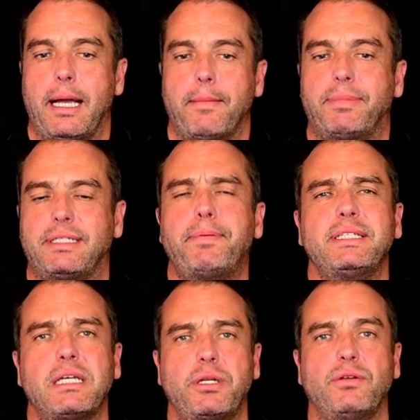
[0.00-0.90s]
But it
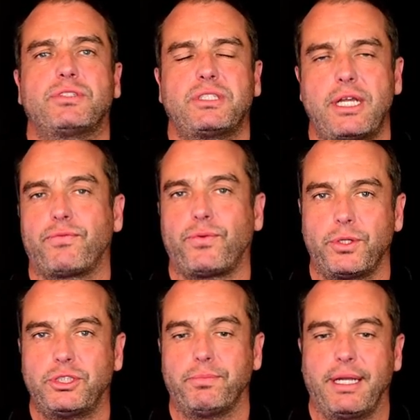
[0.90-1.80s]
depends how many center
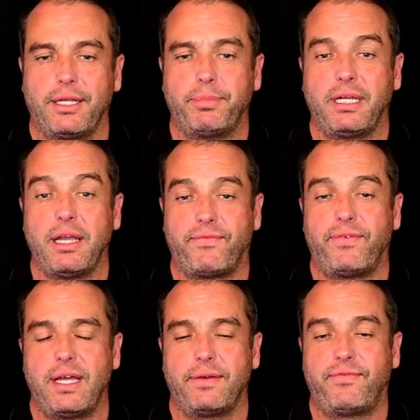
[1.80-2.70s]
forwards you bring. Are you bring
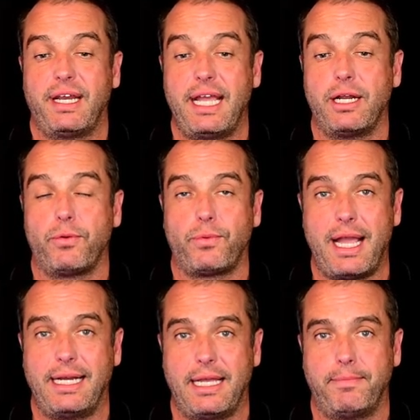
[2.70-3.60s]
Ferreira,
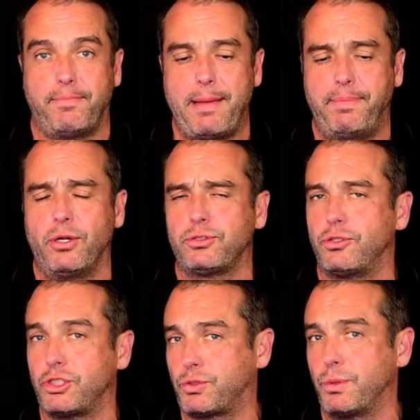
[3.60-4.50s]
Wright, and Pepe, or is there
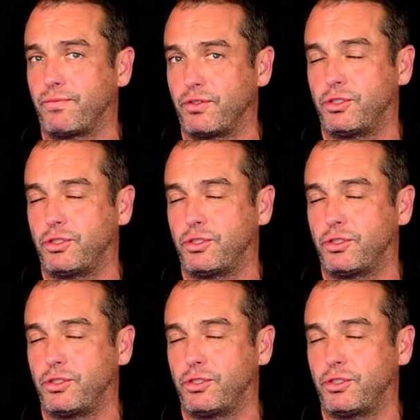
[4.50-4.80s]
just room for